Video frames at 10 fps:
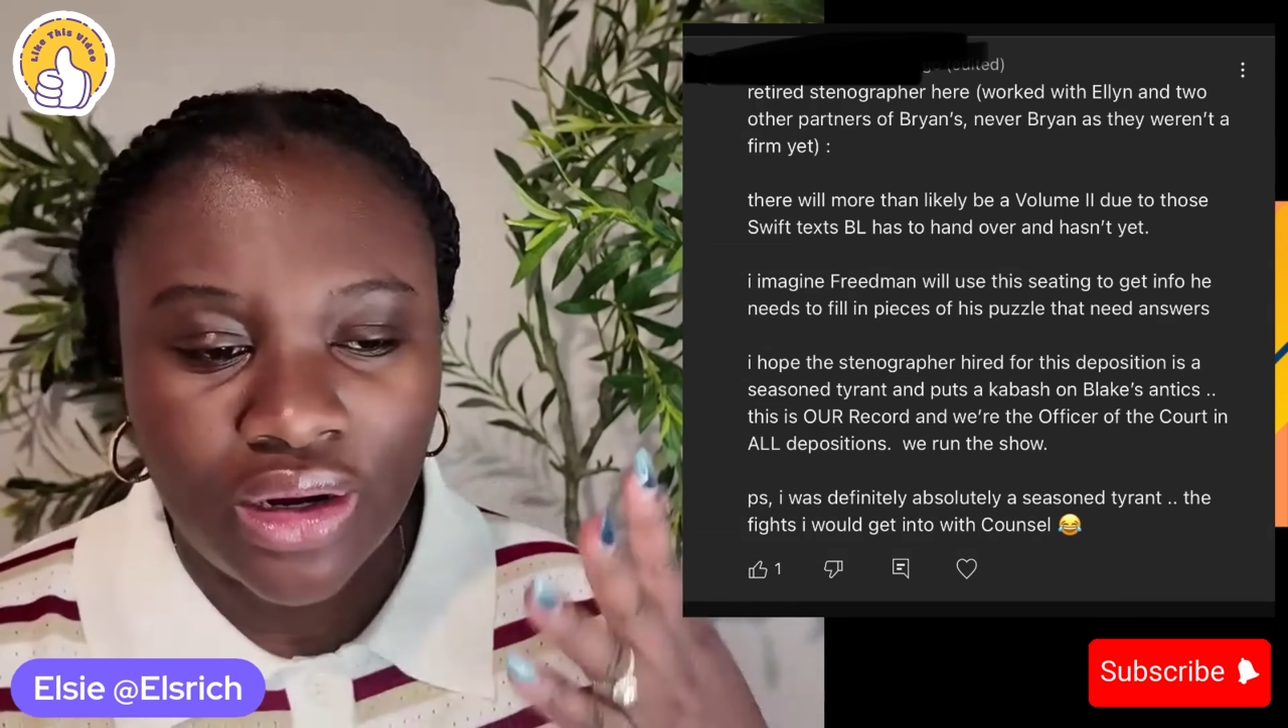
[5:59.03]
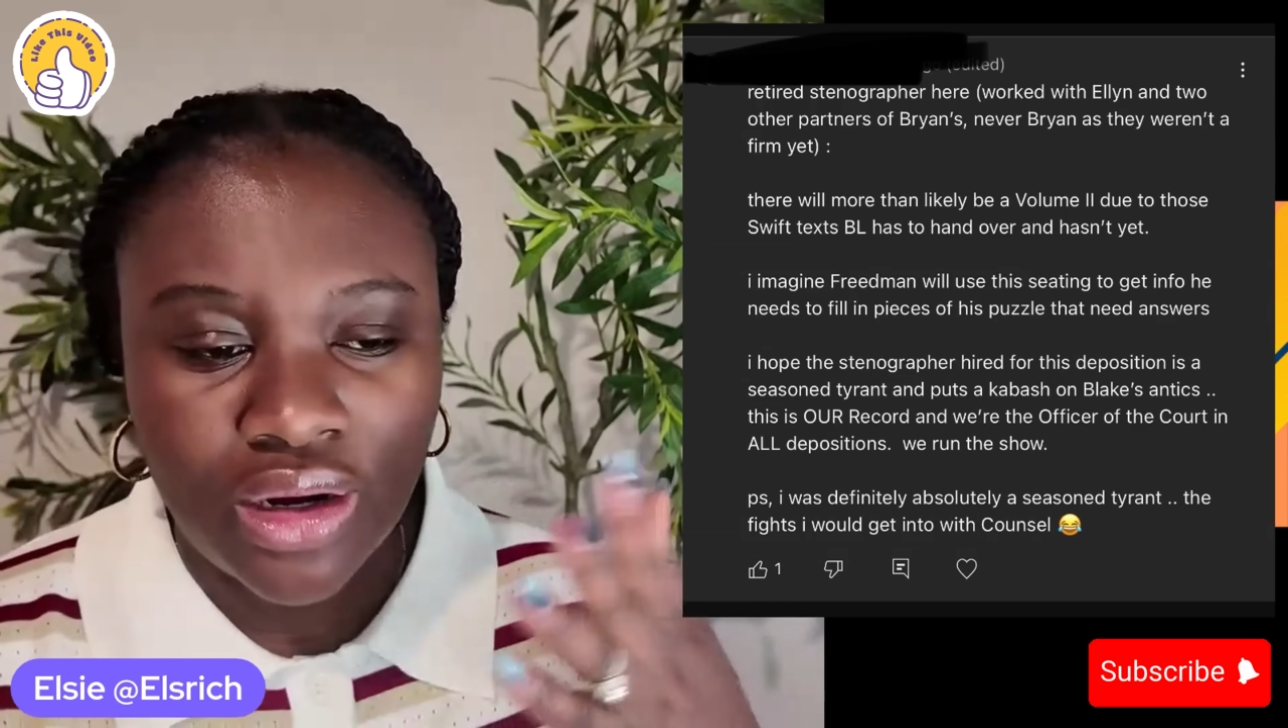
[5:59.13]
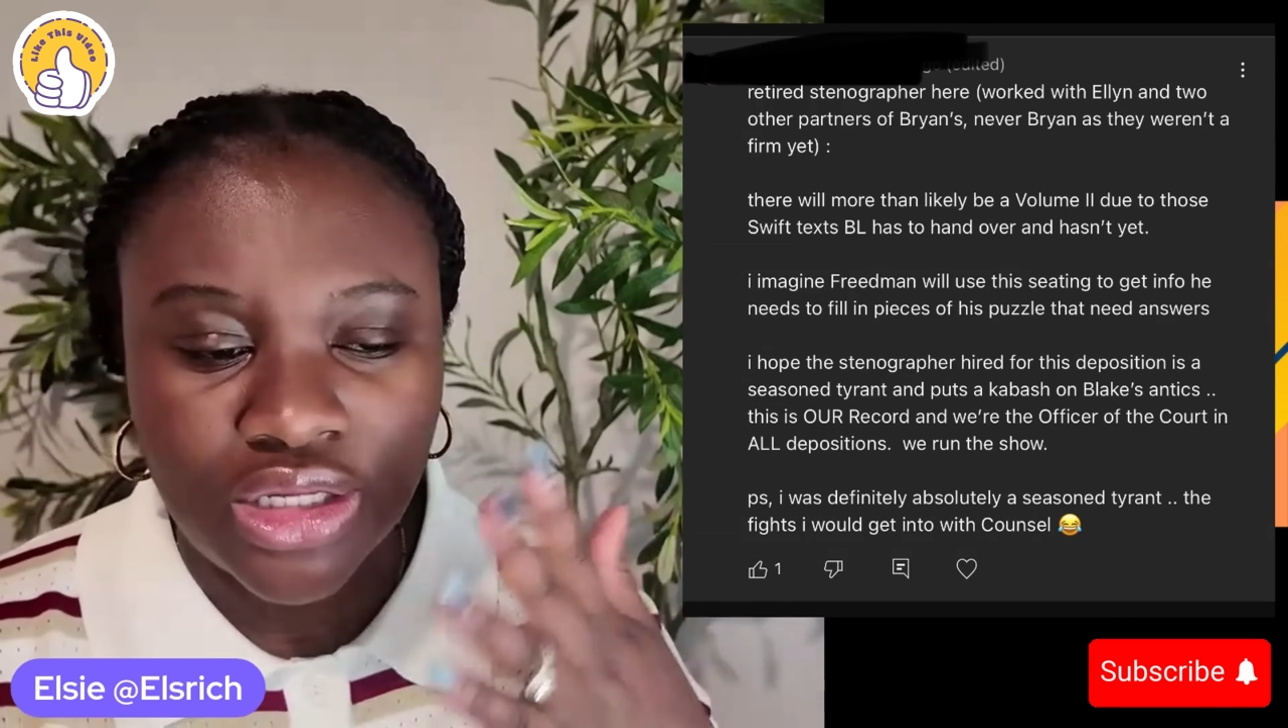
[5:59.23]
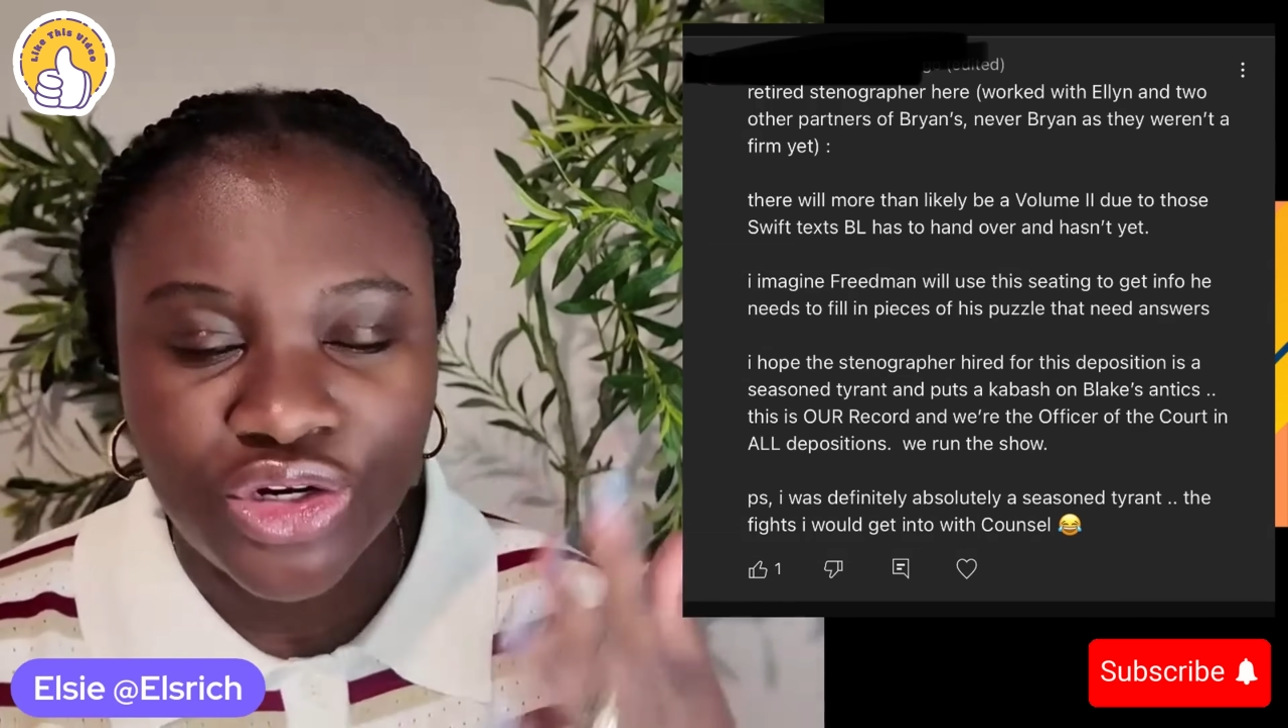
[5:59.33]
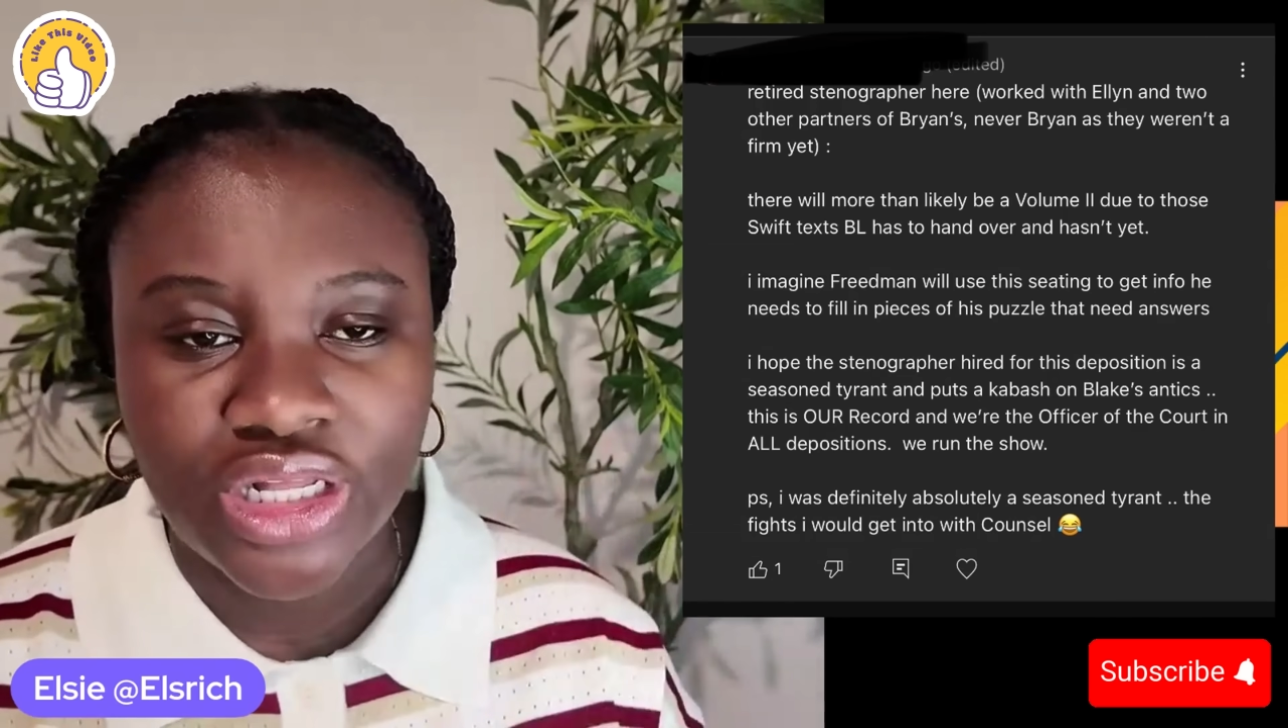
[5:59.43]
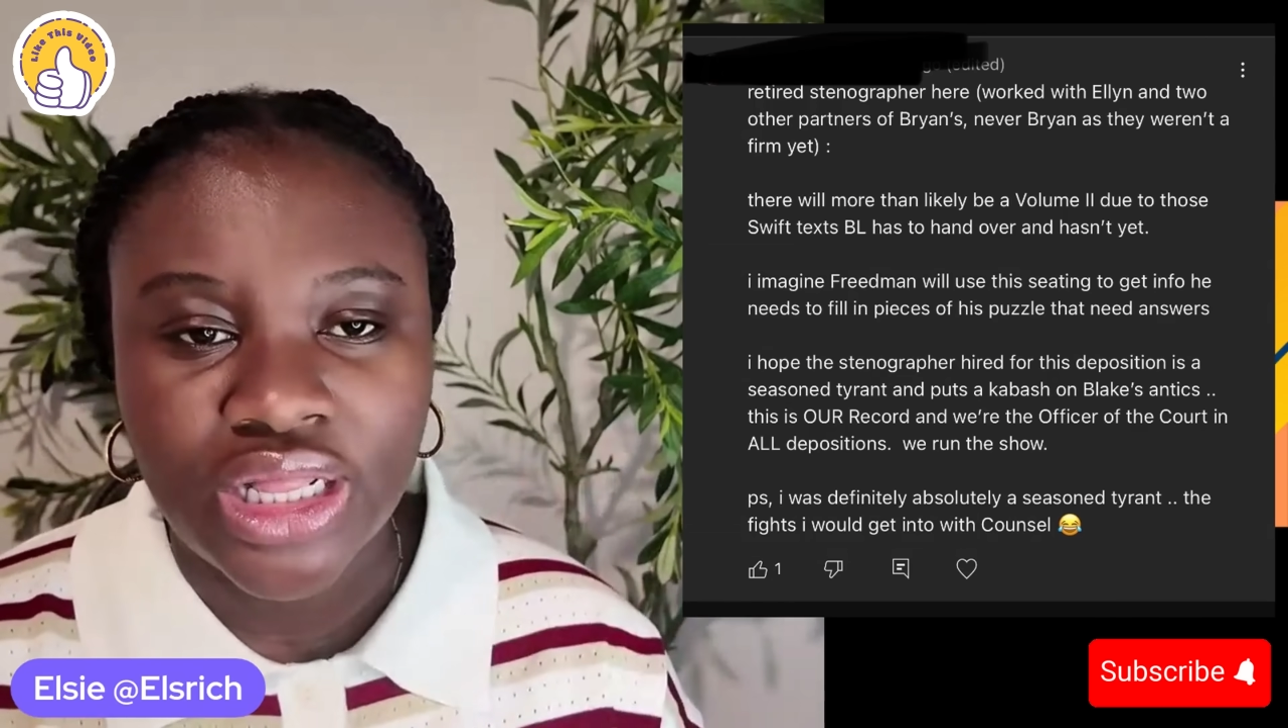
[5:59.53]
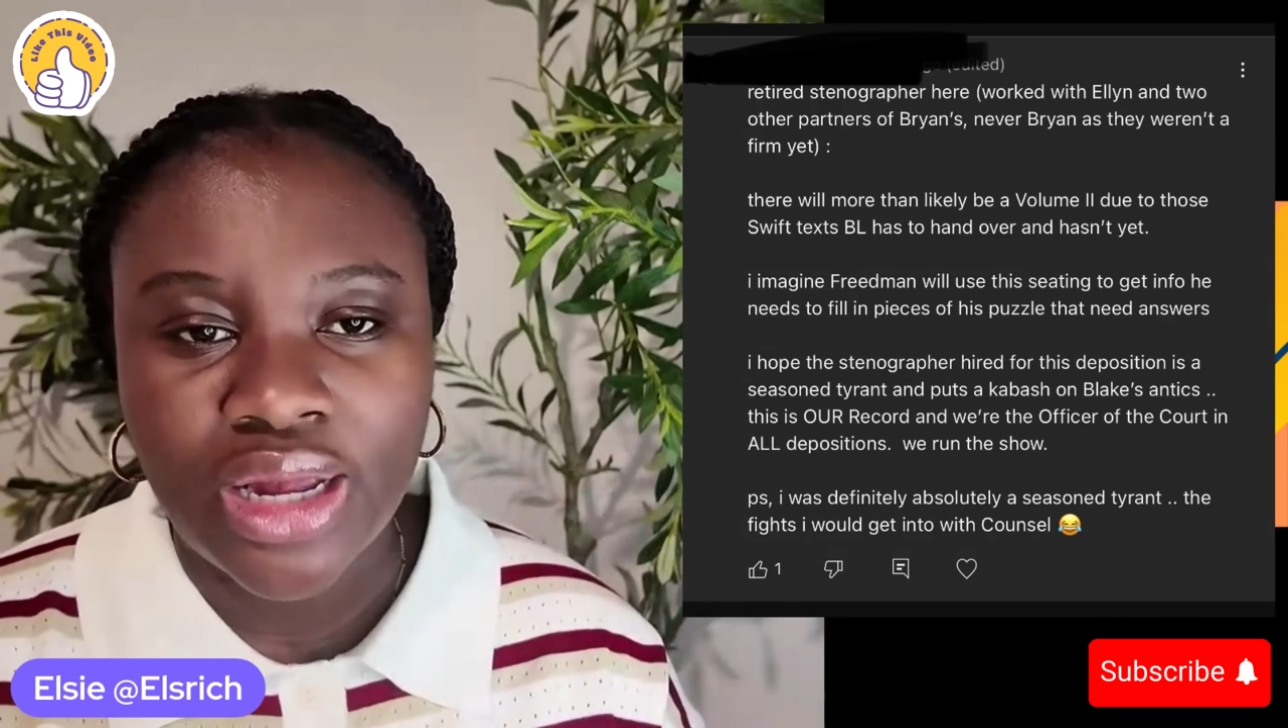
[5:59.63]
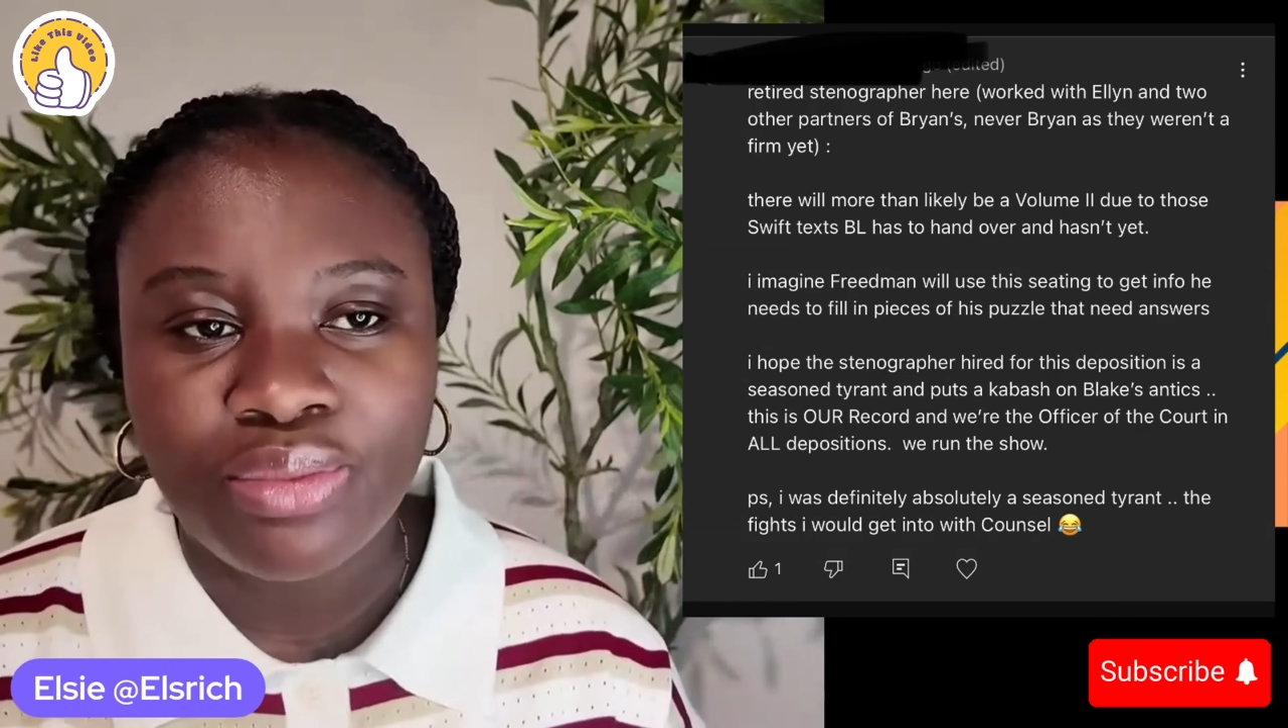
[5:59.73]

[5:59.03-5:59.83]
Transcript: attorney-client